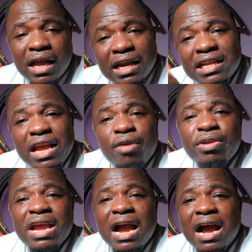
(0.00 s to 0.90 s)
And here
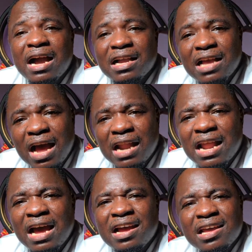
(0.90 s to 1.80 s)
we are,
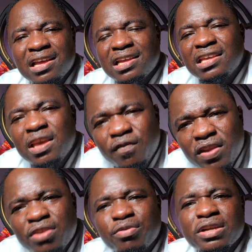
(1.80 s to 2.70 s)
Ghana,
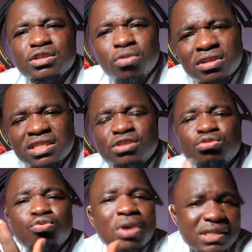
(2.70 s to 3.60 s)
giving resources
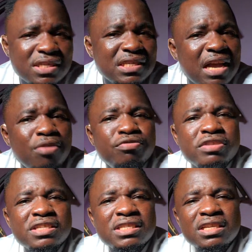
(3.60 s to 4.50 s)
to Western
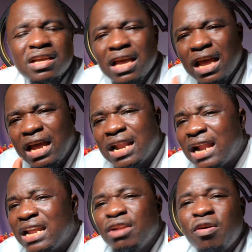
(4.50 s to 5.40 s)
countries, and
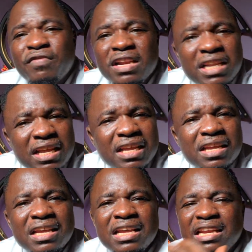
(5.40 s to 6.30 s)
at the end of the day,